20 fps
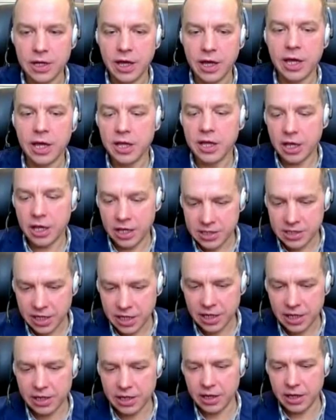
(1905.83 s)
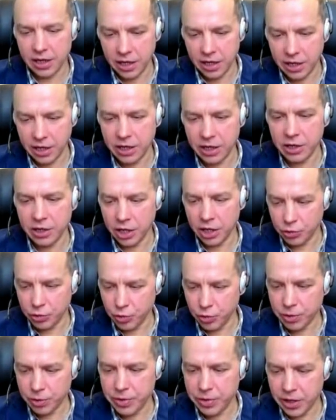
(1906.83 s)
And as uh, it,
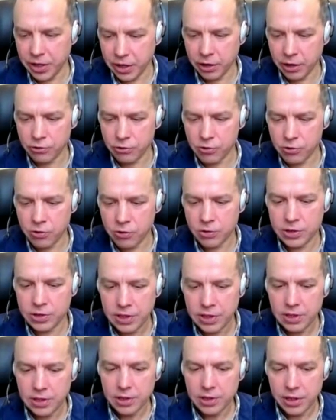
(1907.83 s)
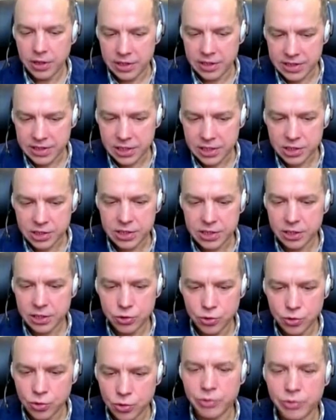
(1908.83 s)
it will be a road essentially
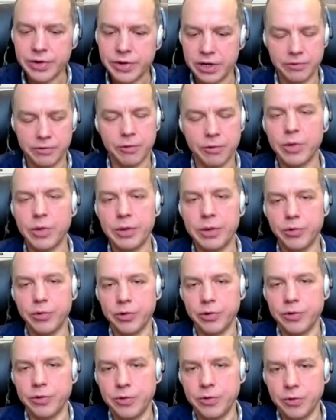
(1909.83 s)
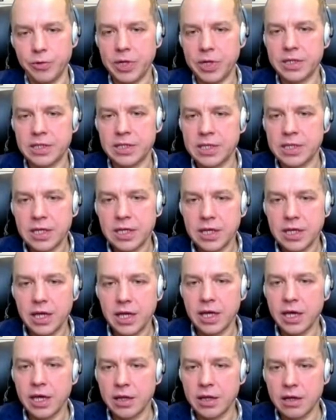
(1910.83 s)
to nowhere from my point of view because
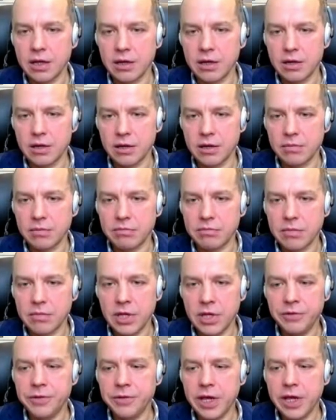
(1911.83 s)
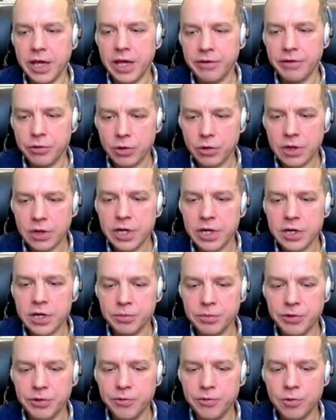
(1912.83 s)
again um, if they have not
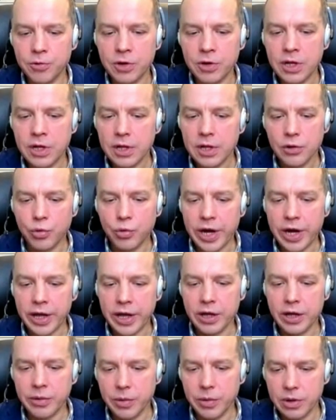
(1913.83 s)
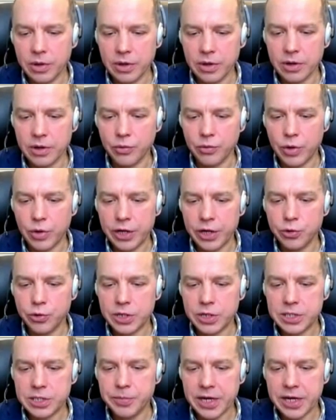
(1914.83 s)
learned before why uh, why
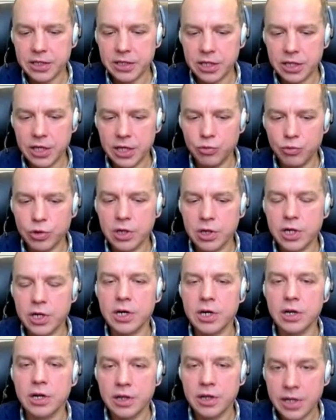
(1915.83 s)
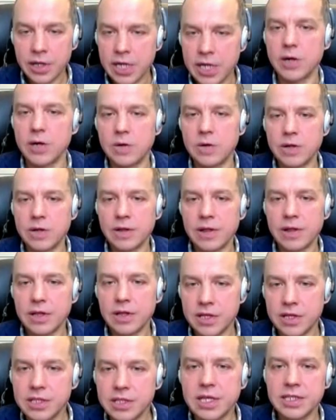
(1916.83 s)
to expect that they would learn now
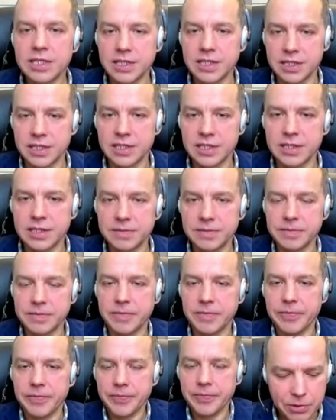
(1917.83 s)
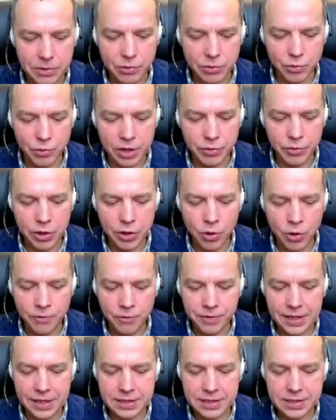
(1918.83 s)
these lessons well we
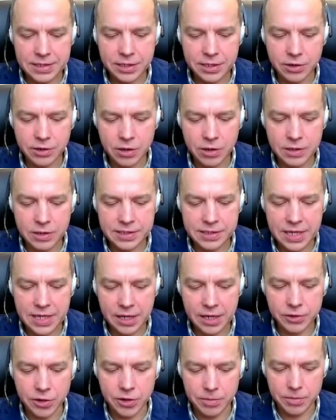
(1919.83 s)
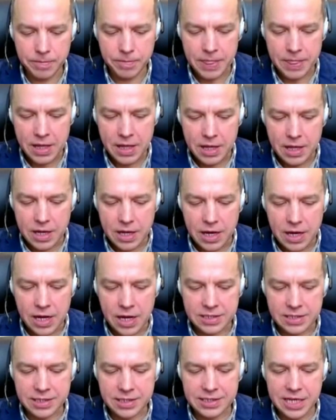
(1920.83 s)
often consider kazakhstan as an